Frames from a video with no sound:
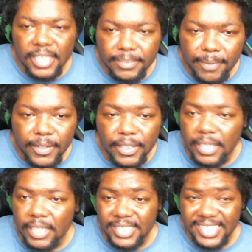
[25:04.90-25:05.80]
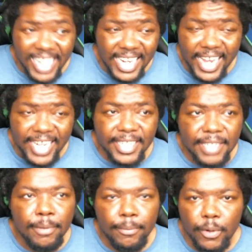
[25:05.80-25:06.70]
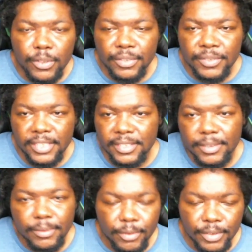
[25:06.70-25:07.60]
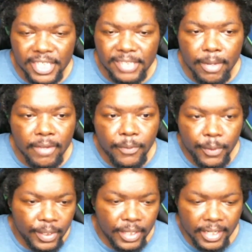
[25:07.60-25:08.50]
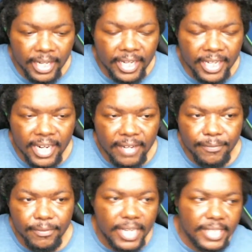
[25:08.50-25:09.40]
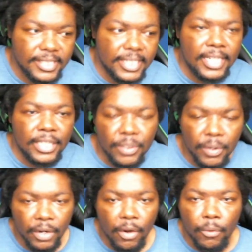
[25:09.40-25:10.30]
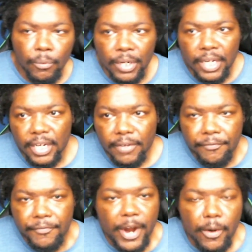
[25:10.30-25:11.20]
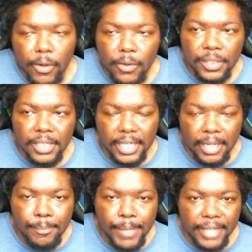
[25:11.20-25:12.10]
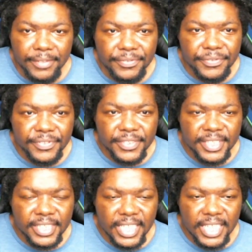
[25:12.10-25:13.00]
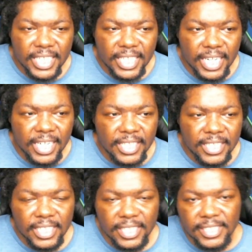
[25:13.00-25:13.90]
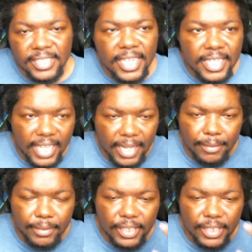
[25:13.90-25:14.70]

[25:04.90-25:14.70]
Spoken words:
probably slight editing, but more so just James McAvoy kind of flexing and going all feral a bit, because they,